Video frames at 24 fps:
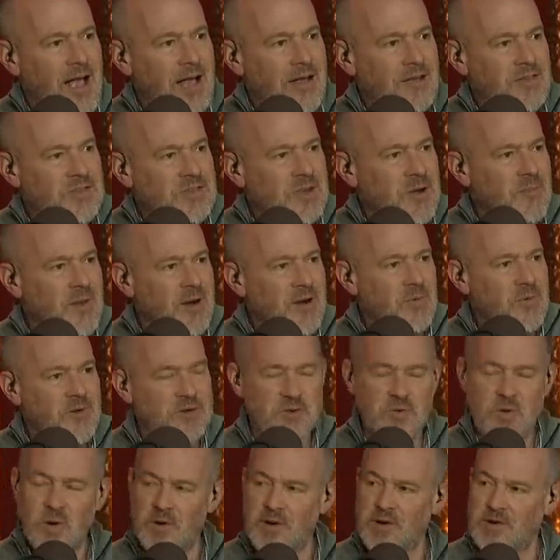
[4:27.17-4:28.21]
and somebody
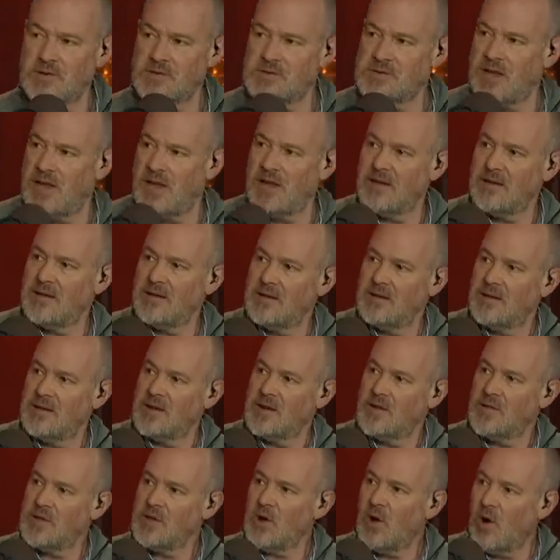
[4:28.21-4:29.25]
was quoted as saying,
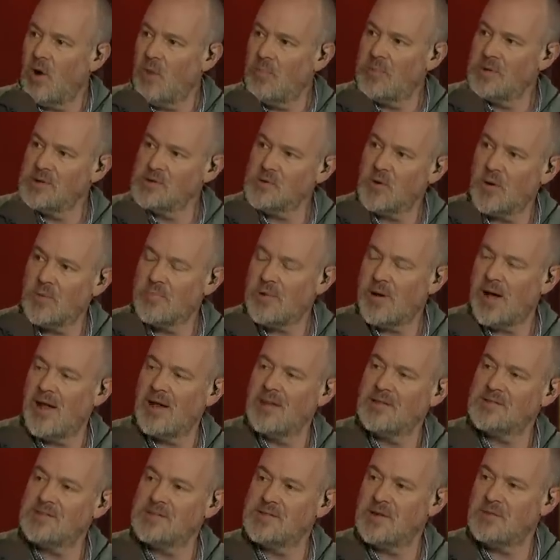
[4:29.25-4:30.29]
you know, the open door
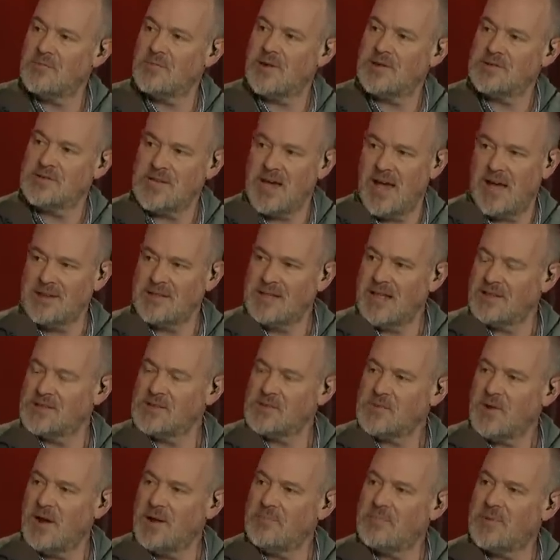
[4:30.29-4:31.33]
policy that Russ had, that's
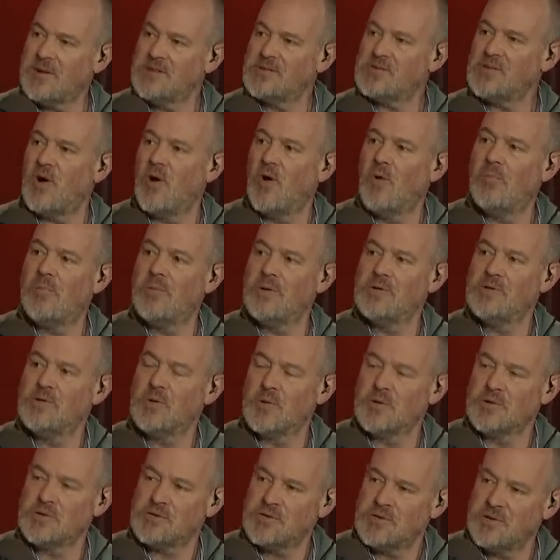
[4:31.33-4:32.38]
great, but his open
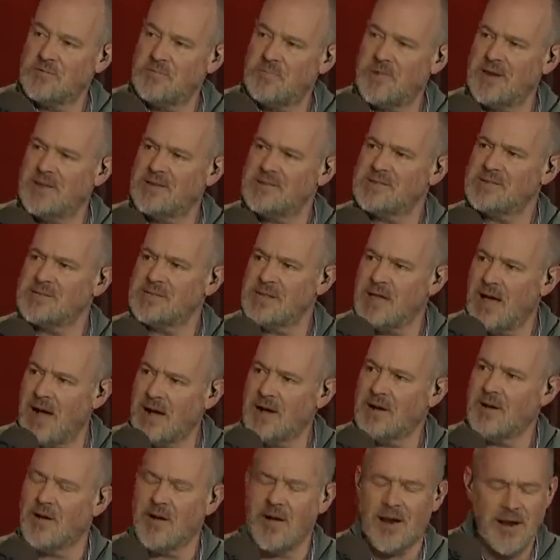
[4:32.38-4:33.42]
door should have been his
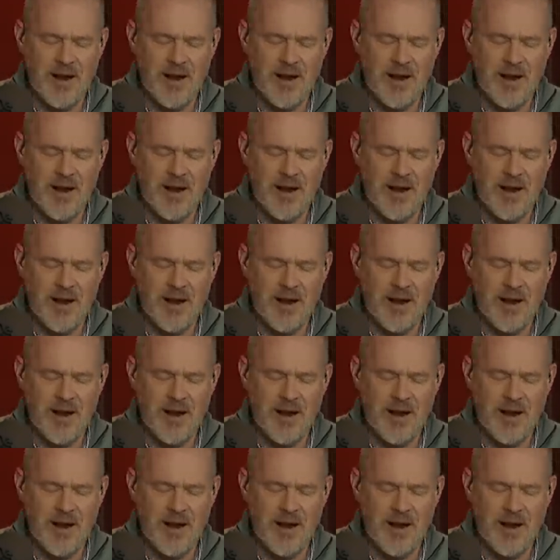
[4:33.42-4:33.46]
locker.